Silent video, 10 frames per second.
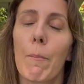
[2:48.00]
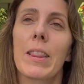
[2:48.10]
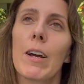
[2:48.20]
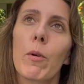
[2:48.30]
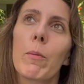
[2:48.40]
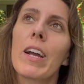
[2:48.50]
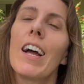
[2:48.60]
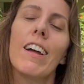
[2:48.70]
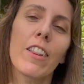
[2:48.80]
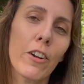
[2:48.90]
But then one of my
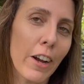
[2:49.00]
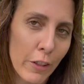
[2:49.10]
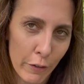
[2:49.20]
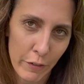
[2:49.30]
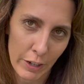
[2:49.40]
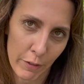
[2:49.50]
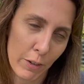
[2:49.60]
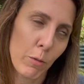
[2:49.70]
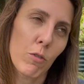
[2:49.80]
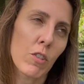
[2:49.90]
other
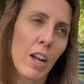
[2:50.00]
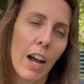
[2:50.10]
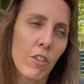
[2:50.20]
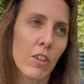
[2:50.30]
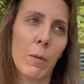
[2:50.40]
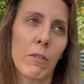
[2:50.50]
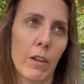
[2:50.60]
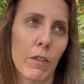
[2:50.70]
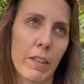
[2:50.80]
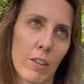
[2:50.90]
favorites, which is not just my
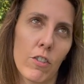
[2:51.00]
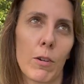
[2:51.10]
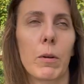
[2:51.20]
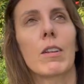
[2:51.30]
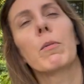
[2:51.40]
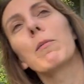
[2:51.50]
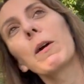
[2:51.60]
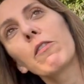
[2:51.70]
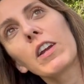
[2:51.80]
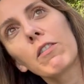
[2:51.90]
favorite this year, but it's been
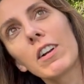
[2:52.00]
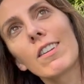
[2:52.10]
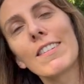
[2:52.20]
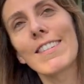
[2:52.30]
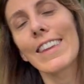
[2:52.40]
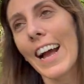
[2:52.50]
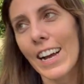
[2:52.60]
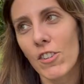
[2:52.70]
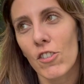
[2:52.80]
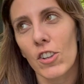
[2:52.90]
my favorite since
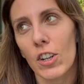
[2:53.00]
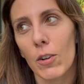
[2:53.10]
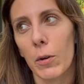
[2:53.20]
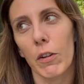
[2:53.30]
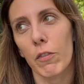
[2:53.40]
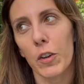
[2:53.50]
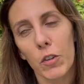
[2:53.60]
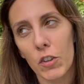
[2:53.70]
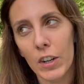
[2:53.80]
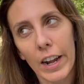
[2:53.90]
last year when I
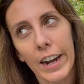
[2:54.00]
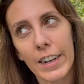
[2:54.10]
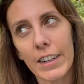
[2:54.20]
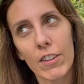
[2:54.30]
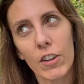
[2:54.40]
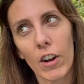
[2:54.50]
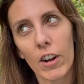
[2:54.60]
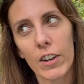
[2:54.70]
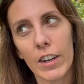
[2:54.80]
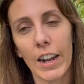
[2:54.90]
first started adding it to the
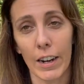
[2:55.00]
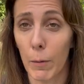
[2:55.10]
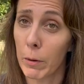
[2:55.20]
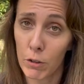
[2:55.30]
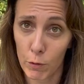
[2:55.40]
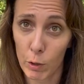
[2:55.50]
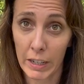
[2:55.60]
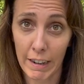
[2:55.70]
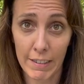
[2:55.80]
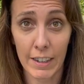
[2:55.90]
garden. And a bunch of you can
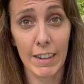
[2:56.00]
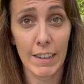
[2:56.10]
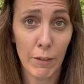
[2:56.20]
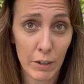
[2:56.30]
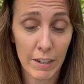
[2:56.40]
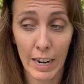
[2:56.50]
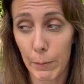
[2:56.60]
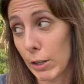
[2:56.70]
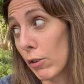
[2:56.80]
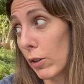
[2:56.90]
guess it because every time
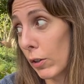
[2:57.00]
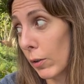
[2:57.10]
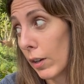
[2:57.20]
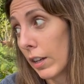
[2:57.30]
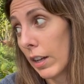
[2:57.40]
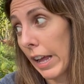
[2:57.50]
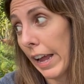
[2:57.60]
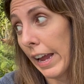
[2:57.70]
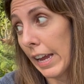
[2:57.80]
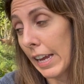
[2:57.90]
I do
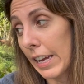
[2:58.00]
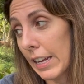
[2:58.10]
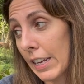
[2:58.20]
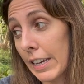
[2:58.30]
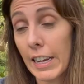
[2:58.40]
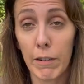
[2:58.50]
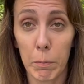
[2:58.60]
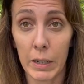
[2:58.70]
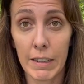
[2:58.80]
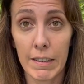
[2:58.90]
a native
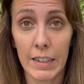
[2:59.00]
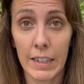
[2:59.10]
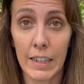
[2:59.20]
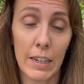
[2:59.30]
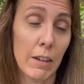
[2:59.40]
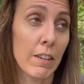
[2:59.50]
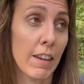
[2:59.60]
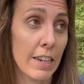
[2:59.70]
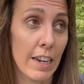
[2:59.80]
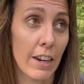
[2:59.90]
planting in a
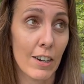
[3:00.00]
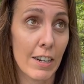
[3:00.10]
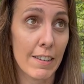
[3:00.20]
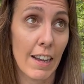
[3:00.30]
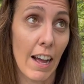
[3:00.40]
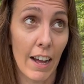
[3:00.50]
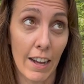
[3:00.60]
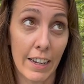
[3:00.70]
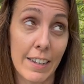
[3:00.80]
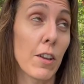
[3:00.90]
sunny areas,
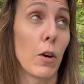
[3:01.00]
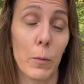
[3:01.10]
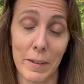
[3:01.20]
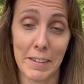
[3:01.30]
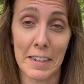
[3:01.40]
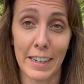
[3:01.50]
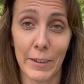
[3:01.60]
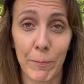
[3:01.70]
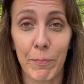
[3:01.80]
it's always in it.